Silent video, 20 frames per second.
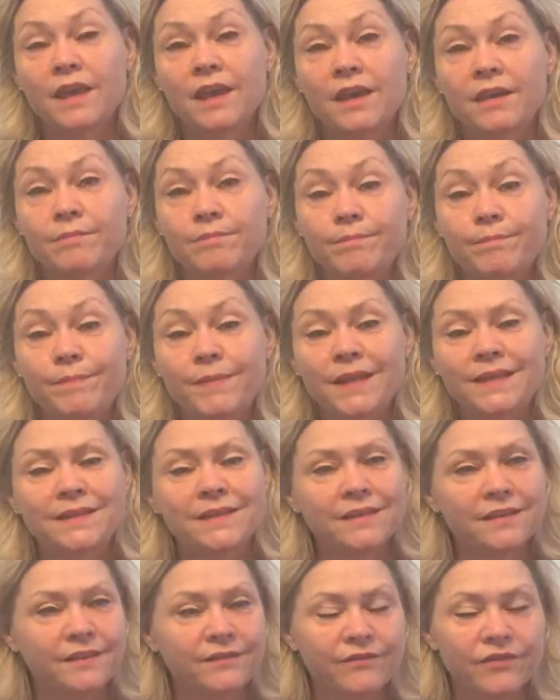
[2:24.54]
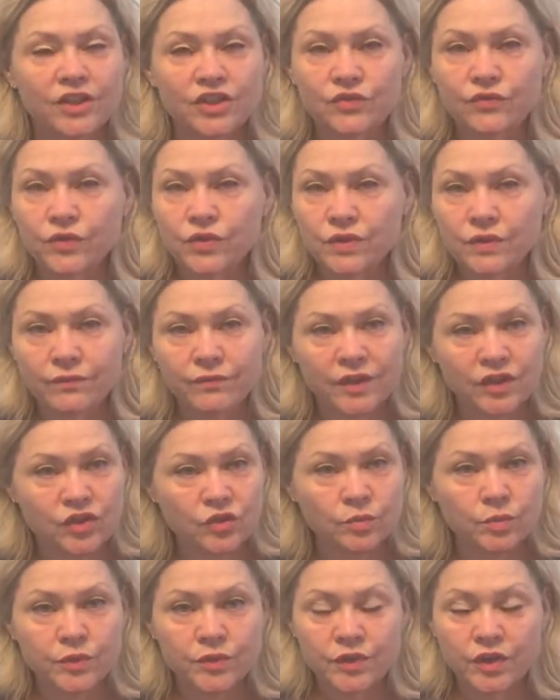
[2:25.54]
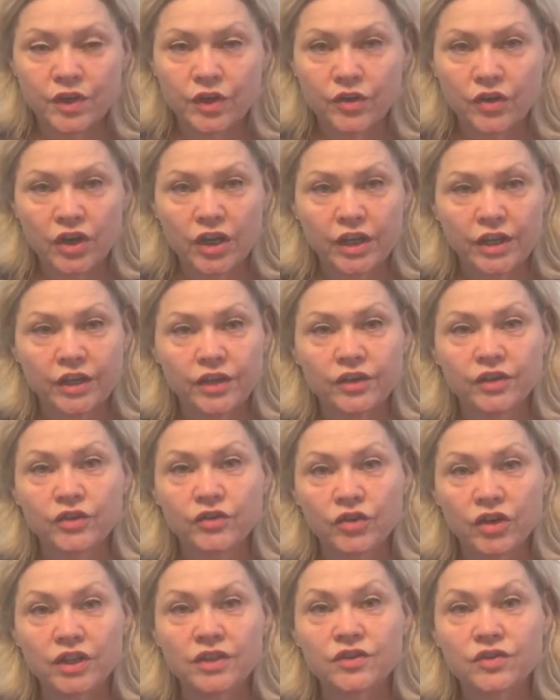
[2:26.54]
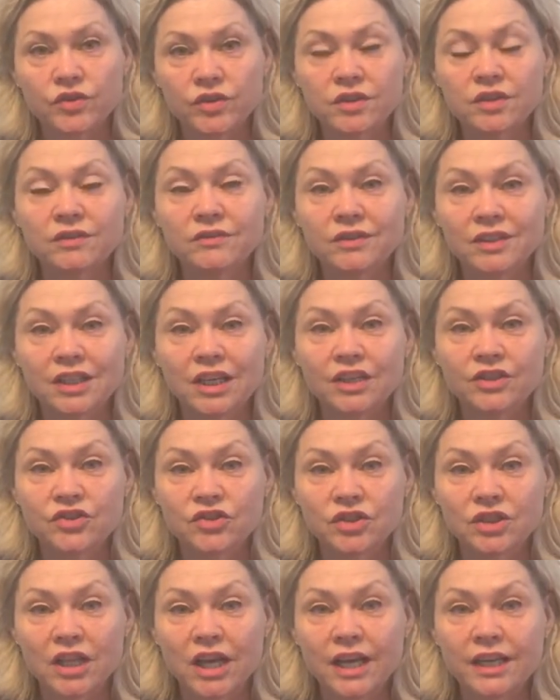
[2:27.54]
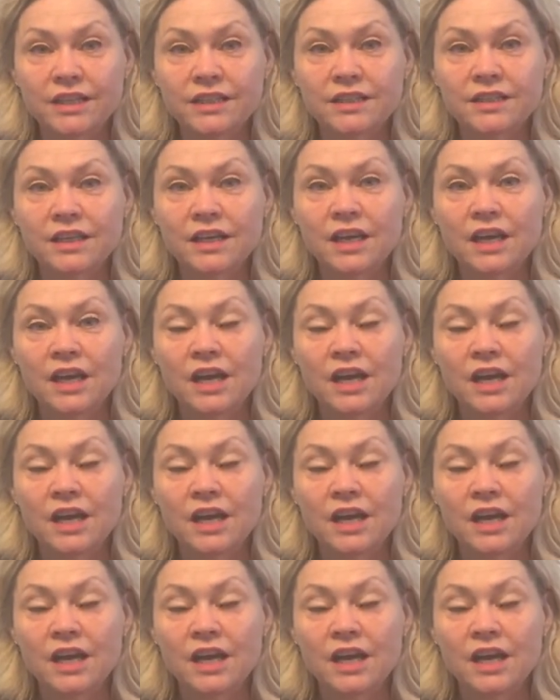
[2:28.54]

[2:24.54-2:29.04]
And basically fresh fruits and vegetables are a great source of electrolytes.